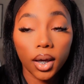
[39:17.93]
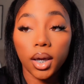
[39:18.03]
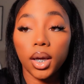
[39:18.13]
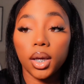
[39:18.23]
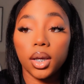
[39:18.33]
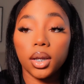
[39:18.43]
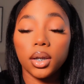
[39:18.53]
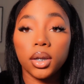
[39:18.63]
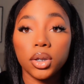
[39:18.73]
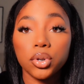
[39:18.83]

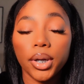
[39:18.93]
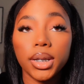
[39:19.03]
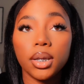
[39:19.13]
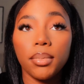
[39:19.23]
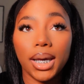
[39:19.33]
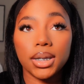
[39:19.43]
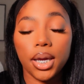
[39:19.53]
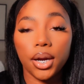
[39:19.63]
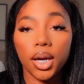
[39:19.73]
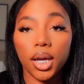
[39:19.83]
And the trick to
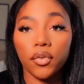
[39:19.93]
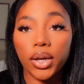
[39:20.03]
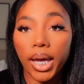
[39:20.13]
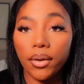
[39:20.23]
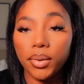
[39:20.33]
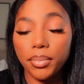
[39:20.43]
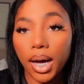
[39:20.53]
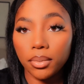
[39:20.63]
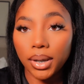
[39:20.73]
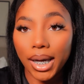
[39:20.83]
mascara and for heavy
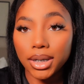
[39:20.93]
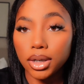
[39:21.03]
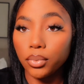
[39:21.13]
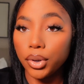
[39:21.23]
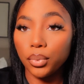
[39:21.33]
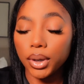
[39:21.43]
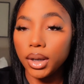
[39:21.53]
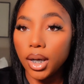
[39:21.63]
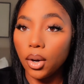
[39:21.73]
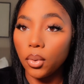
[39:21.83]
bottom lashes, when you really
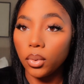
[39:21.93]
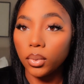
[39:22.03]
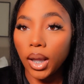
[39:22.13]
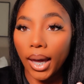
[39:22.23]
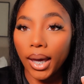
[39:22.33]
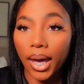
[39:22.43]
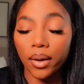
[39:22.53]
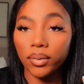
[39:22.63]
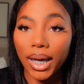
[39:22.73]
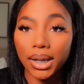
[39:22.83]
don't like
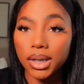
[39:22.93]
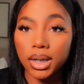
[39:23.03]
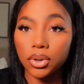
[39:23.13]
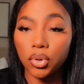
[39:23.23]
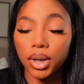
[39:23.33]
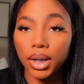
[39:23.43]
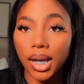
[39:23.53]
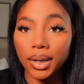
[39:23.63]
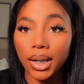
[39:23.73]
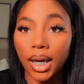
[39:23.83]
have lash extensions or nothing
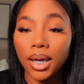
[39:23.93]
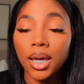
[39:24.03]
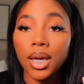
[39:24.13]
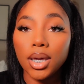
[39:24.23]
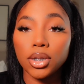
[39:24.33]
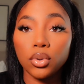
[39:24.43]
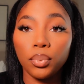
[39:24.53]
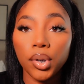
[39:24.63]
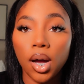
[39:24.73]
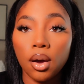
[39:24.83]
like that, is to
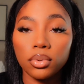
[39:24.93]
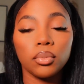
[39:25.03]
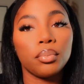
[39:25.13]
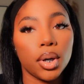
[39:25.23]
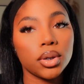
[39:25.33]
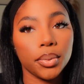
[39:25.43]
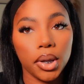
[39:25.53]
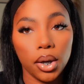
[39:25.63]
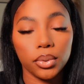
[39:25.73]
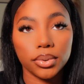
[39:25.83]
put on multiple
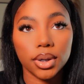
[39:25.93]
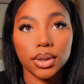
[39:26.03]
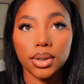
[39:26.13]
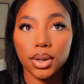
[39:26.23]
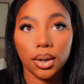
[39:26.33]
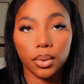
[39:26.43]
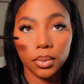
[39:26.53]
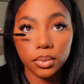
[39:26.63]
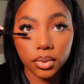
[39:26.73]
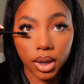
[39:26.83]
coats. So
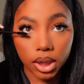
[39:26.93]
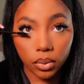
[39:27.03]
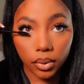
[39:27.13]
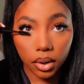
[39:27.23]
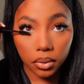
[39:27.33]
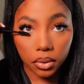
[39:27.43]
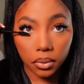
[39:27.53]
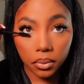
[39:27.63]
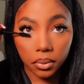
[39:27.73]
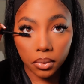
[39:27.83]
that's what we're gonna
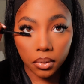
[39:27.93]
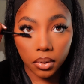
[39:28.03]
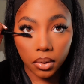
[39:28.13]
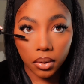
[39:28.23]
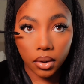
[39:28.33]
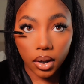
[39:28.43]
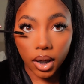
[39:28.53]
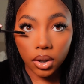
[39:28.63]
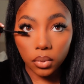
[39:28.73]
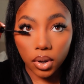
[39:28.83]
do.
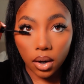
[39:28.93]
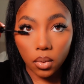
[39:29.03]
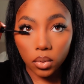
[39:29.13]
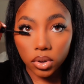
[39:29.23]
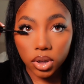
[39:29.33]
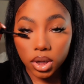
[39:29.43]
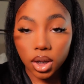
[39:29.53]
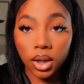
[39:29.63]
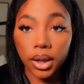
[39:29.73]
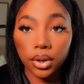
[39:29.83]
And you just
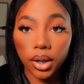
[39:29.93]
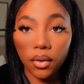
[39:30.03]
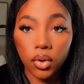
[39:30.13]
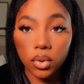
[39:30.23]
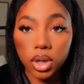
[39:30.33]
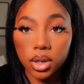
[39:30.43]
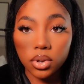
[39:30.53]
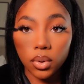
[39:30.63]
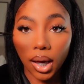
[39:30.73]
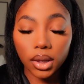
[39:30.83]
literally, if you just
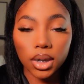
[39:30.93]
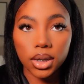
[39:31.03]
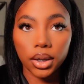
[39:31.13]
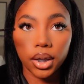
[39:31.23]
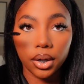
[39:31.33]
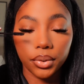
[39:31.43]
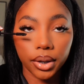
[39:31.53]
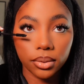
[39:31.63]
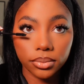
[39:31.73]
do like this, it'll get on there.